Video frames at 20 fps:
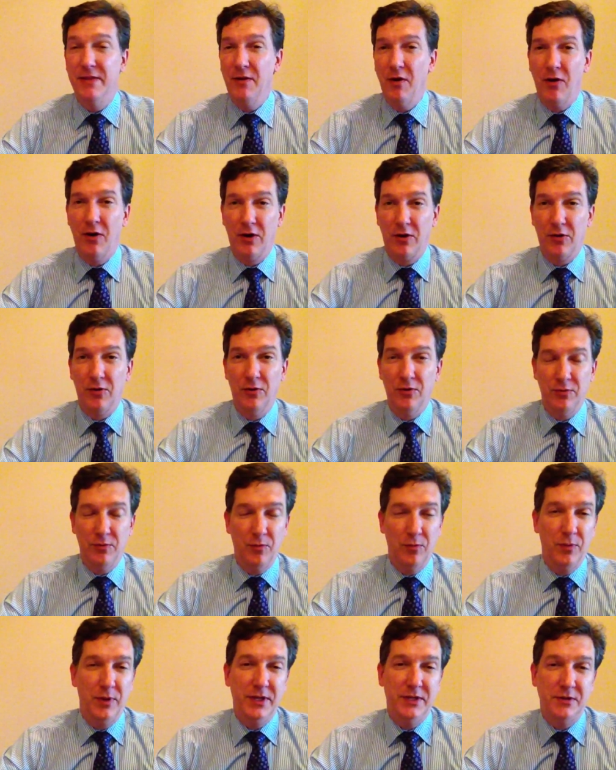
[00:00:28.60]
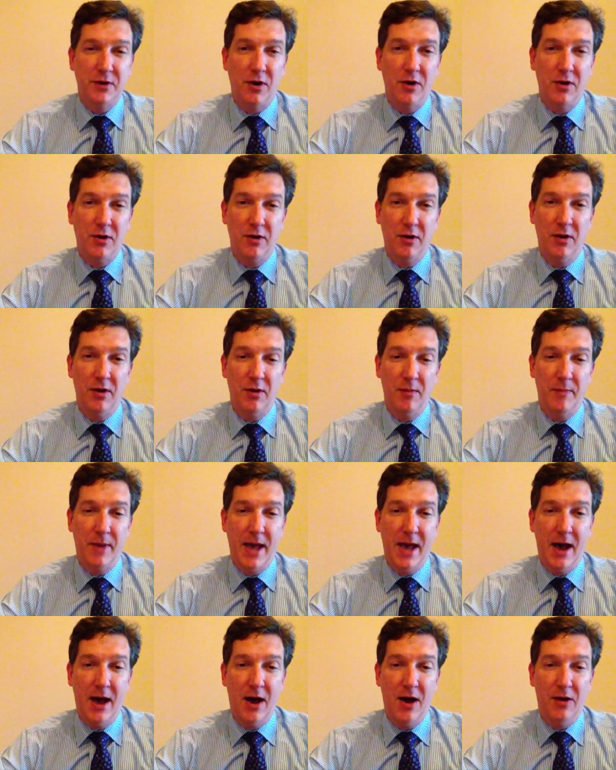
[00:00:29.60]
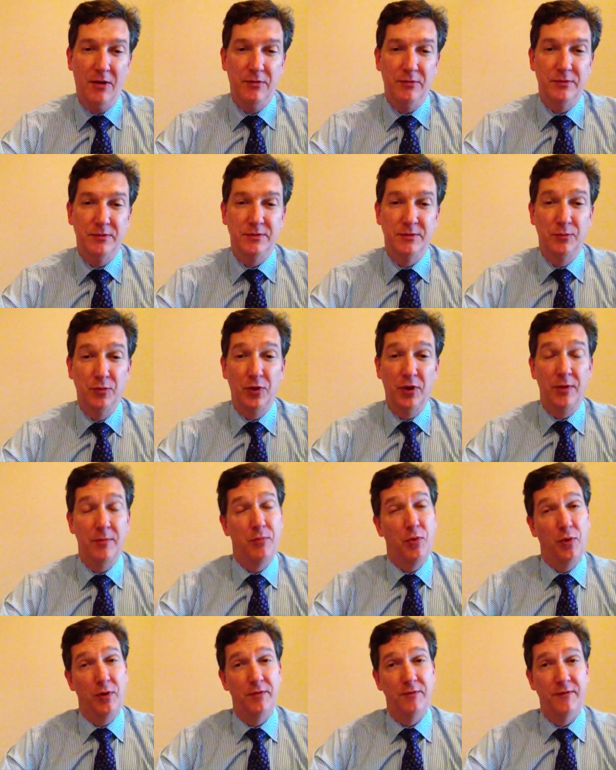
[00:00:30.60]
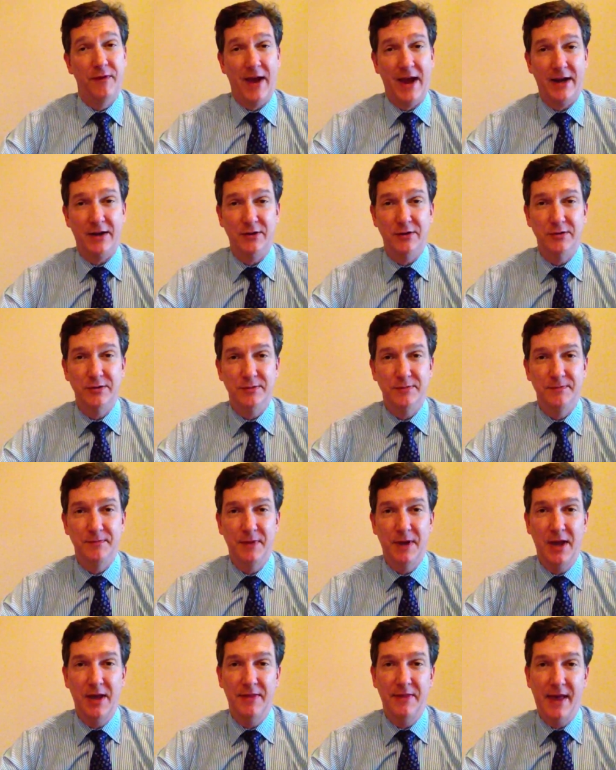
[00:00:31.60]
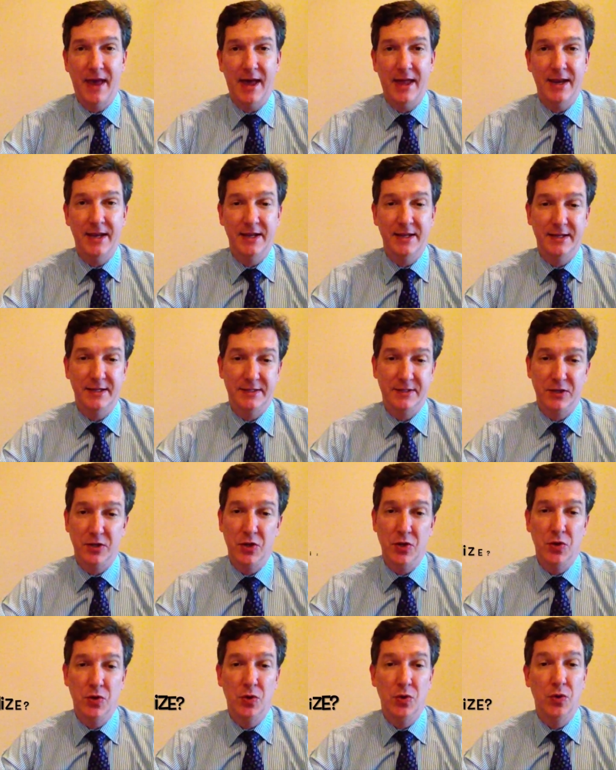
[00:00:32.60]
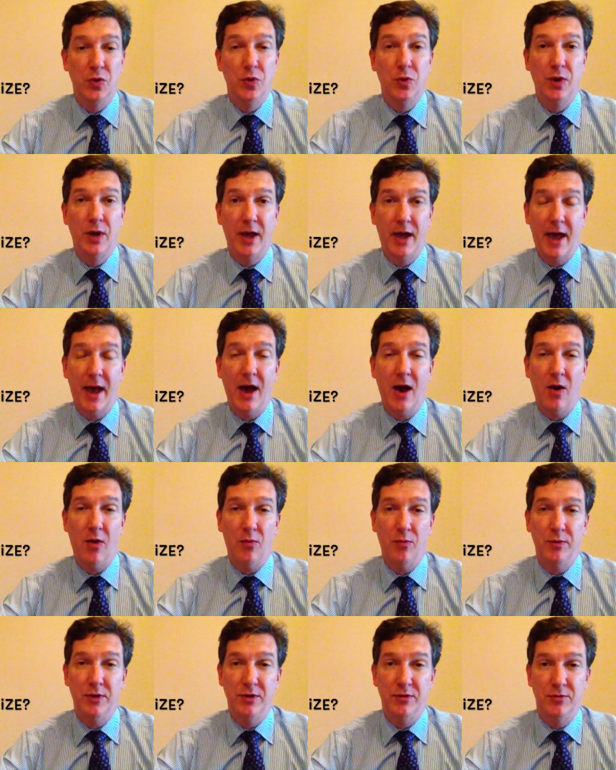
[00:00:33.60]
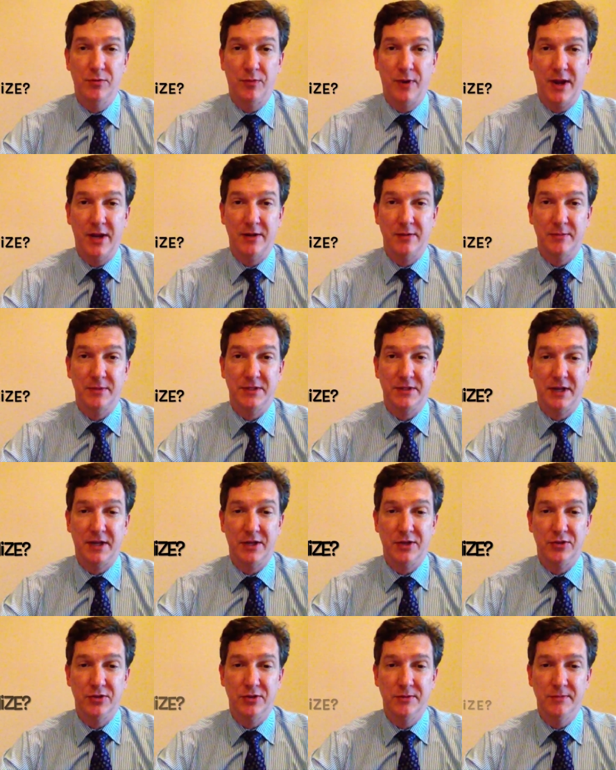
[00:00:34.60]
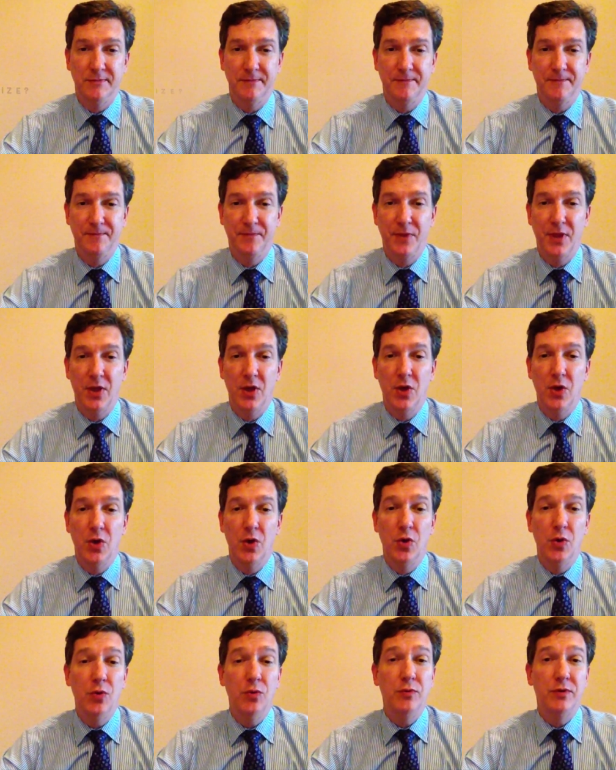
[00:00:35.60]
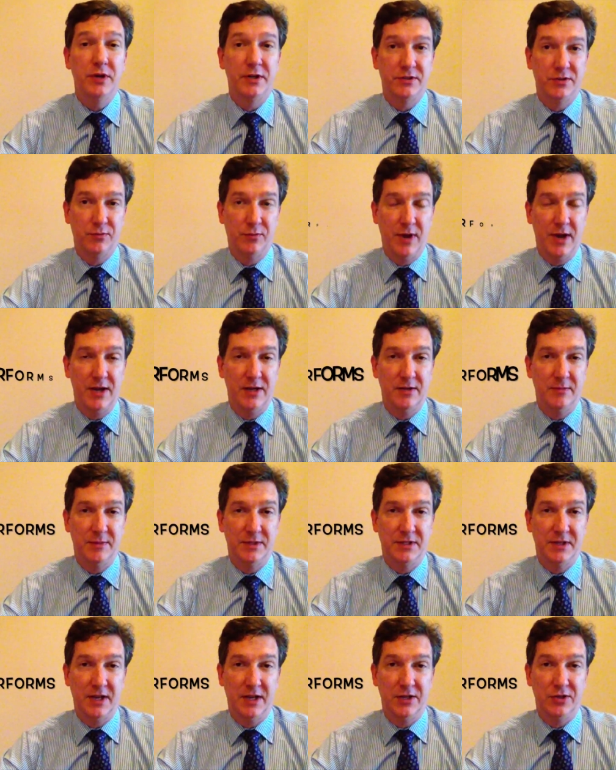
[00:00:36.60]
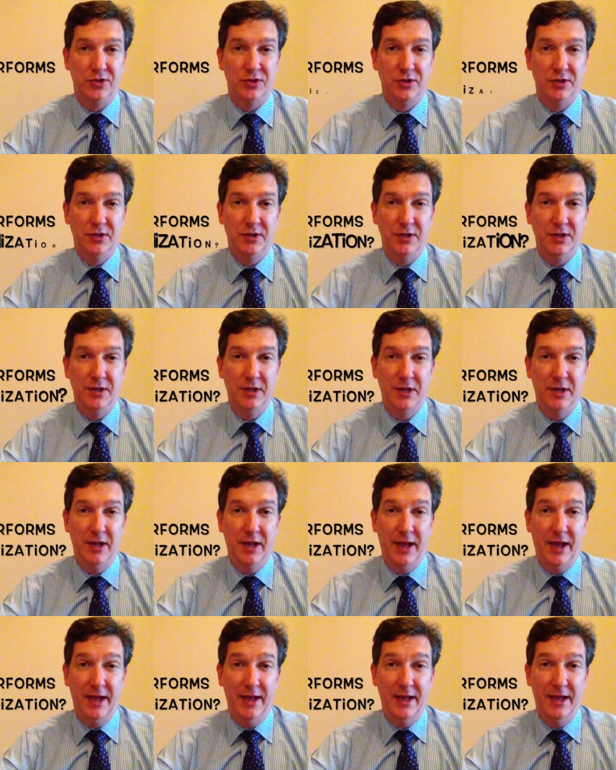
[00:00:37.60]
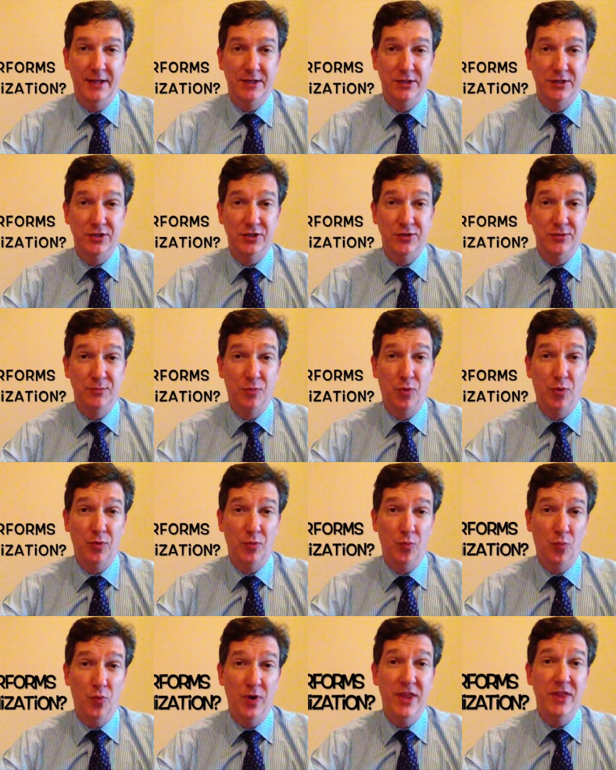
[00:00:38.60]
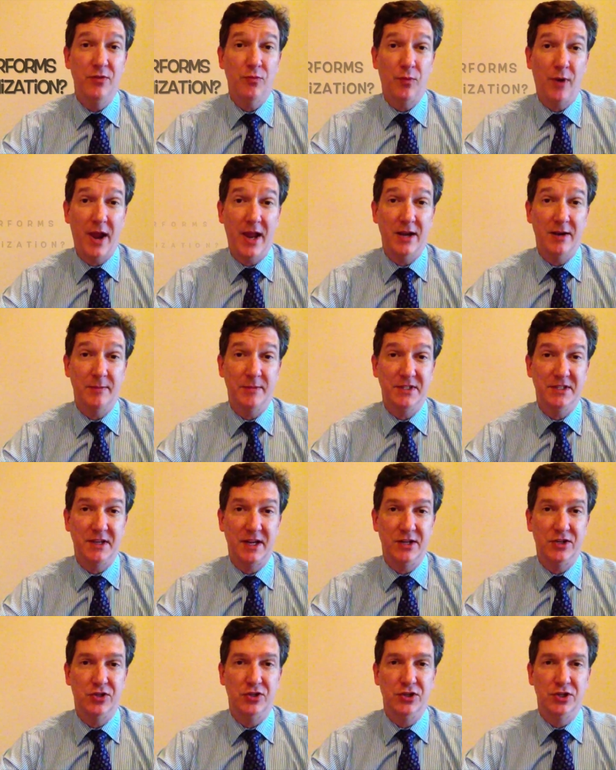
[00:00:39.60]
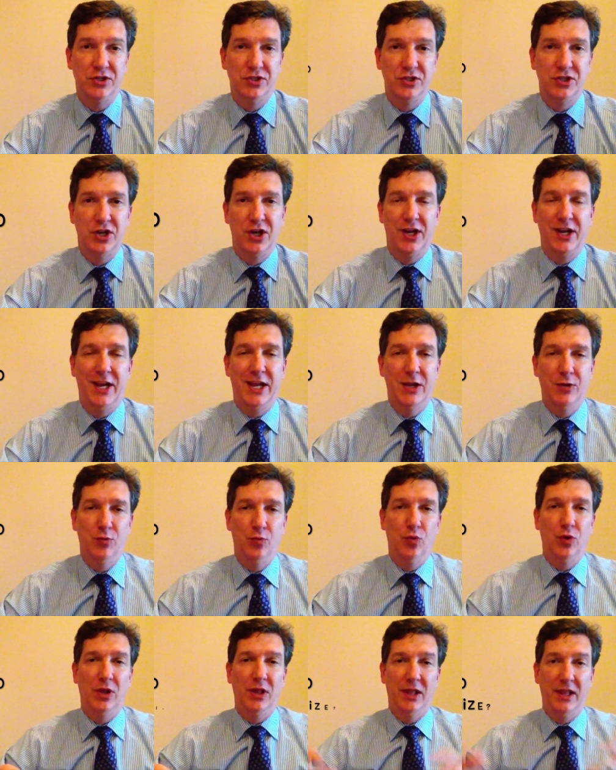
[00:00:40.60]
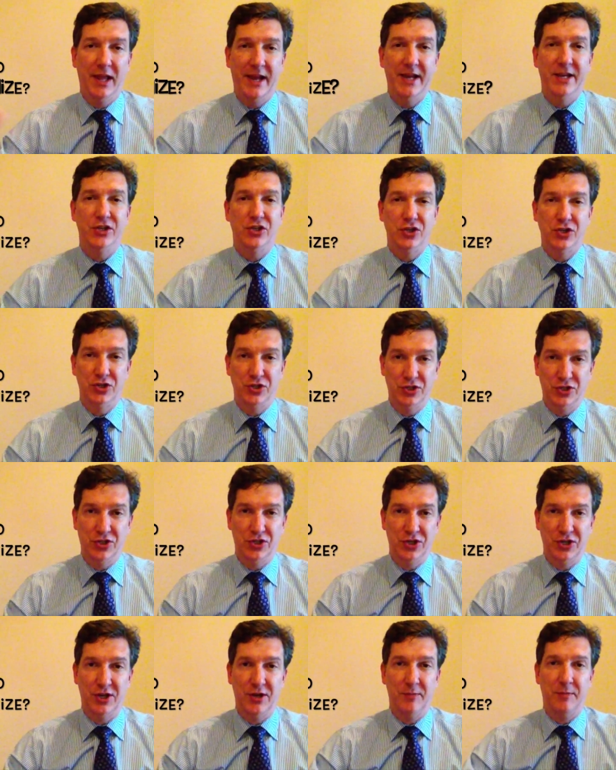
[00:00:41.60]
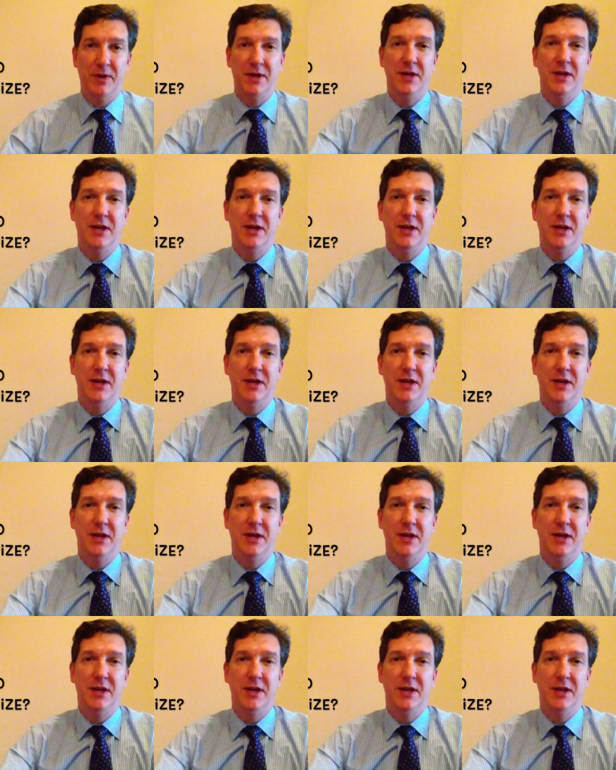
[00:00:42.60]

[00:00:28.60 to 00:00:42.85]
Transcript: the article, we talk about some really important factors, and that is how we do the randomization, who does a randomization, and just as important, when the randomization is done in relationship